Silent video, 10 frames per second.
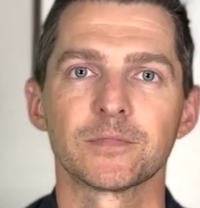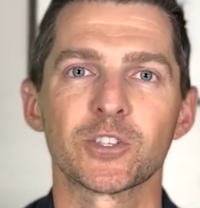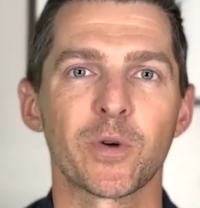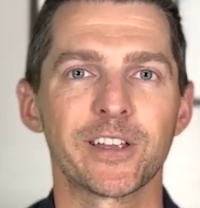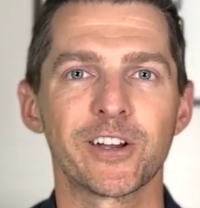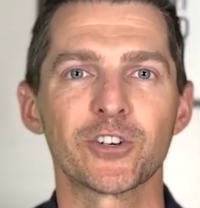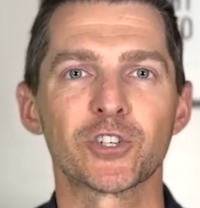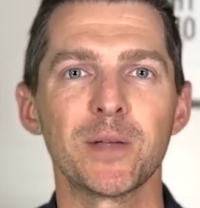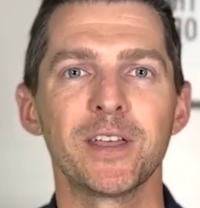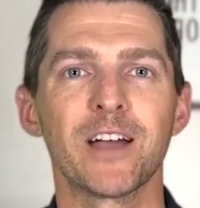So whether you're
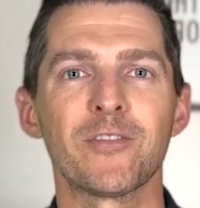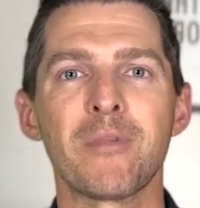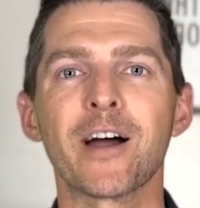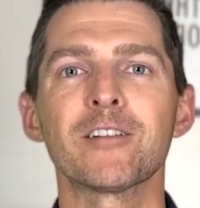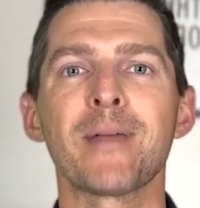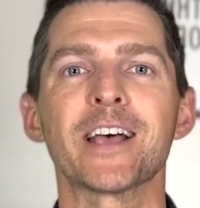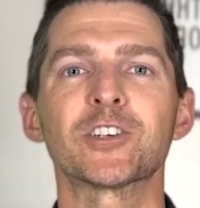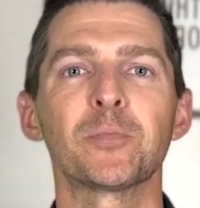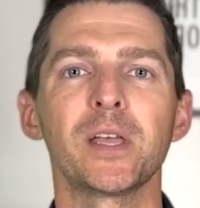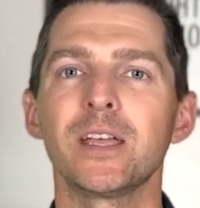dreaming of a modern
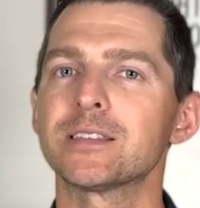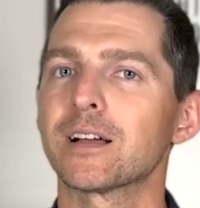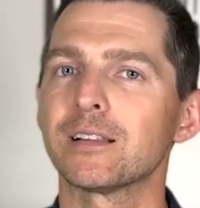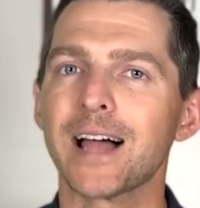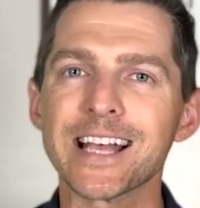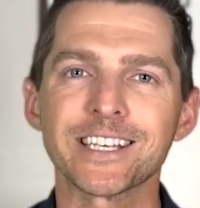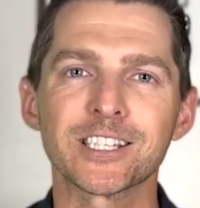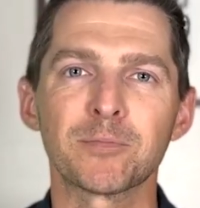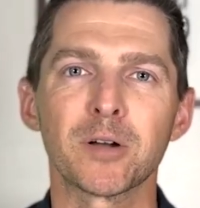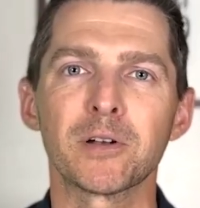masterpiece, a classic
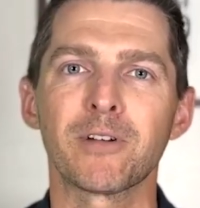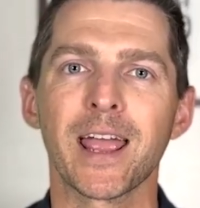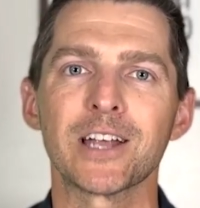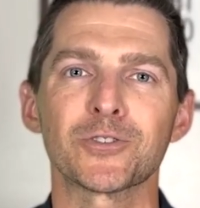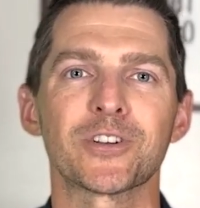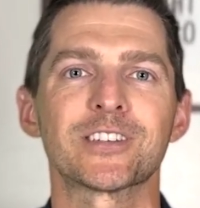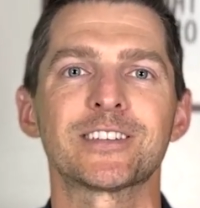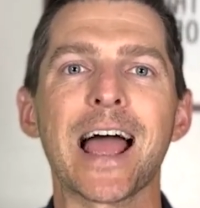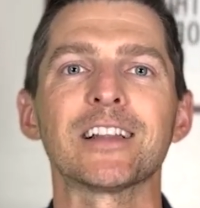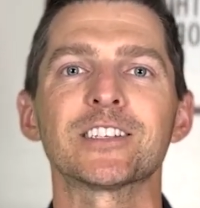suburban ranch, or a
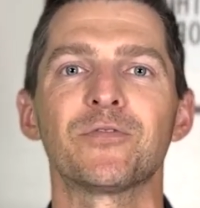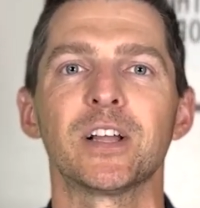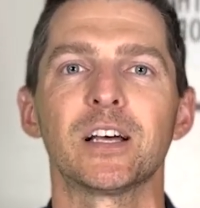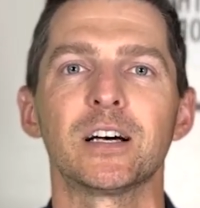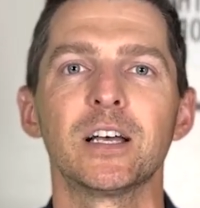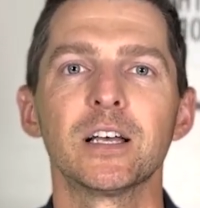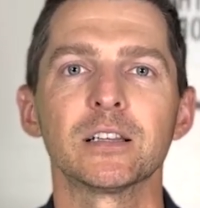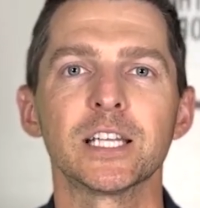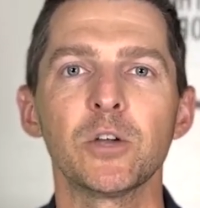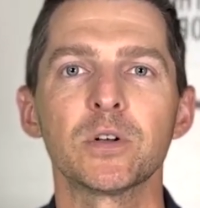stylish villa,
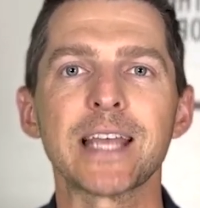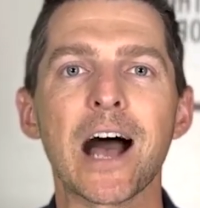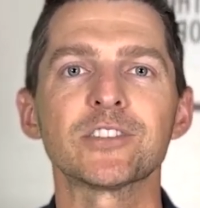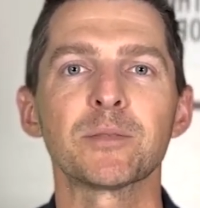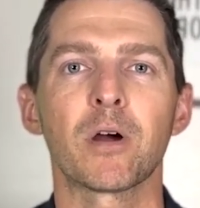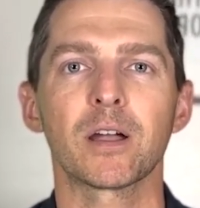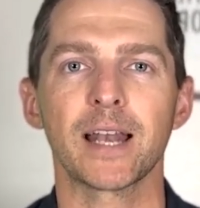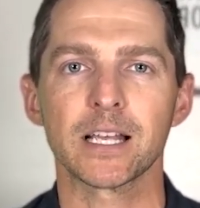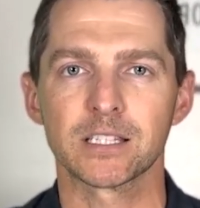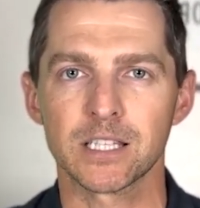Leawood's housing market
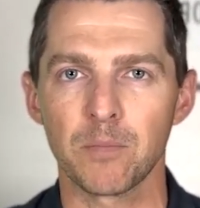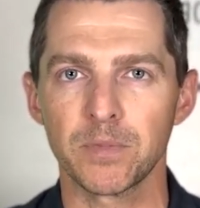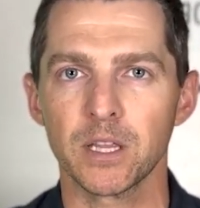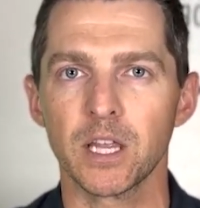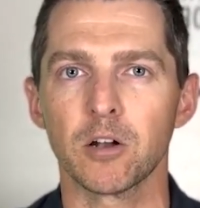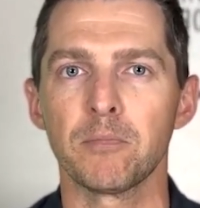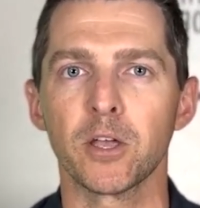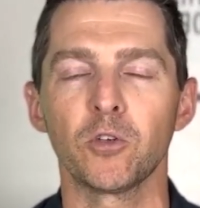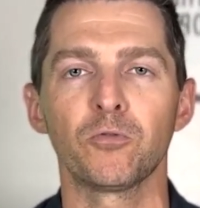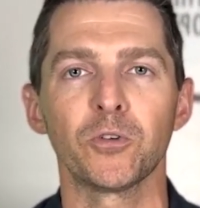has something that'll
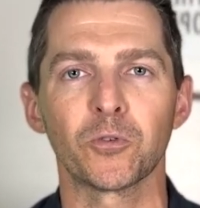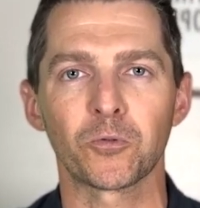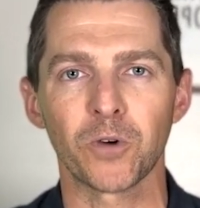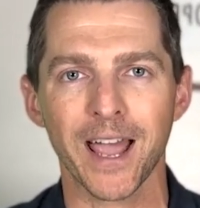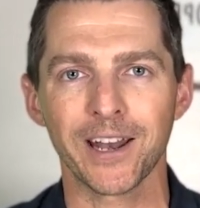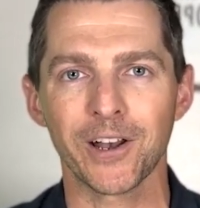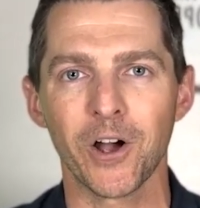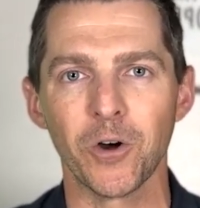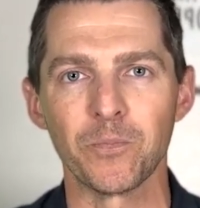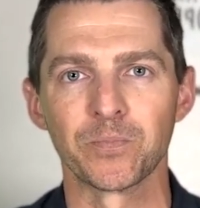make you feel right at
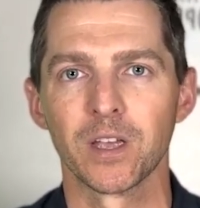home.